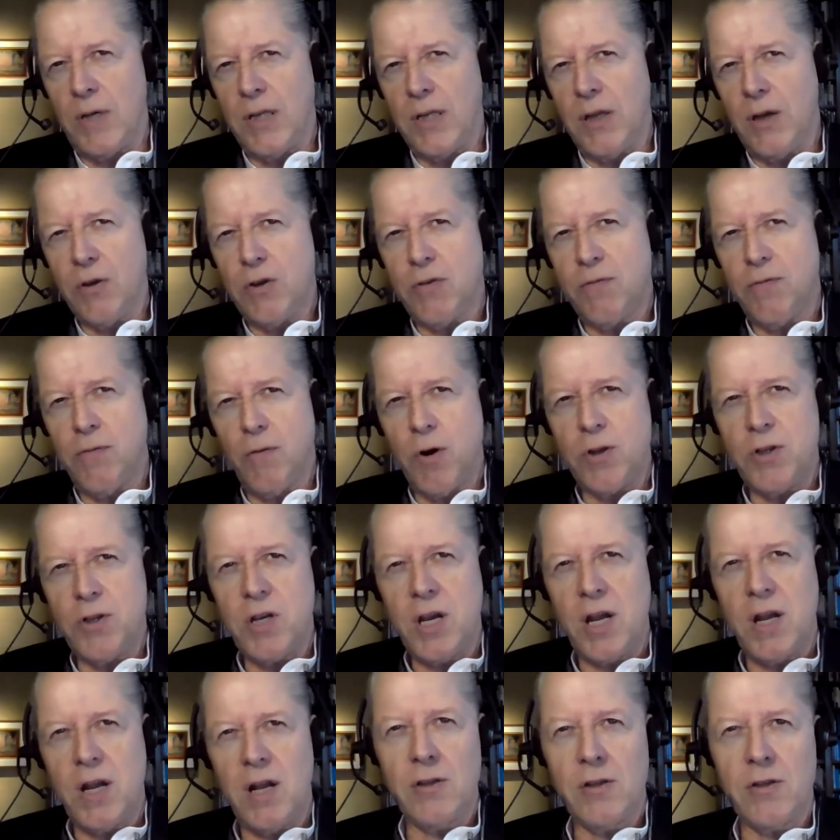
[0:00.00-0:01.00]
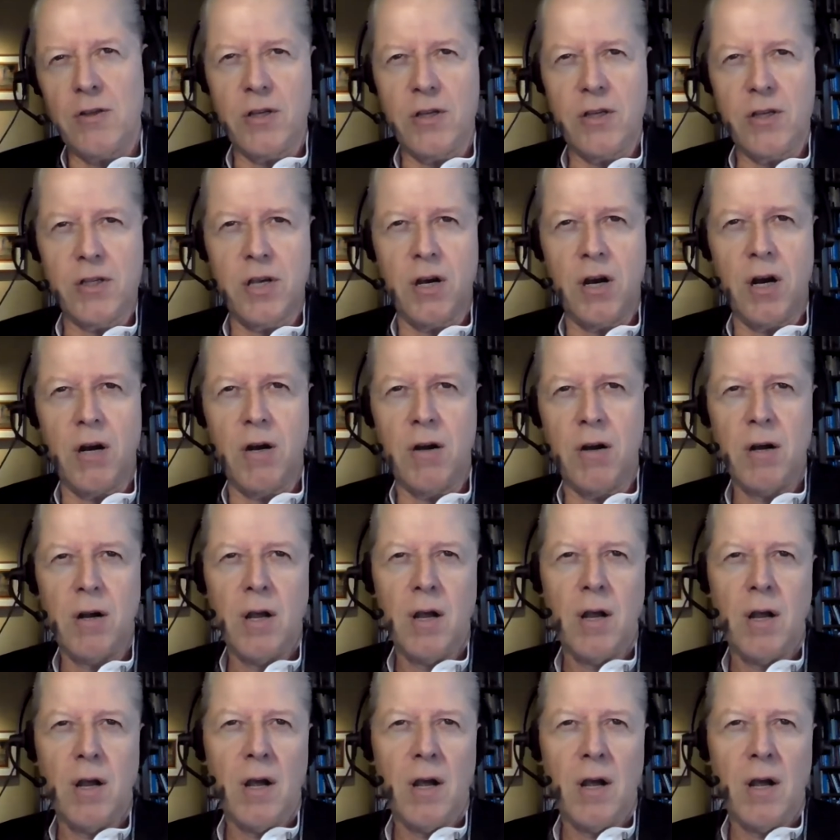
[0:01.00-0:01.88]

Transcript: And those 4 challenges are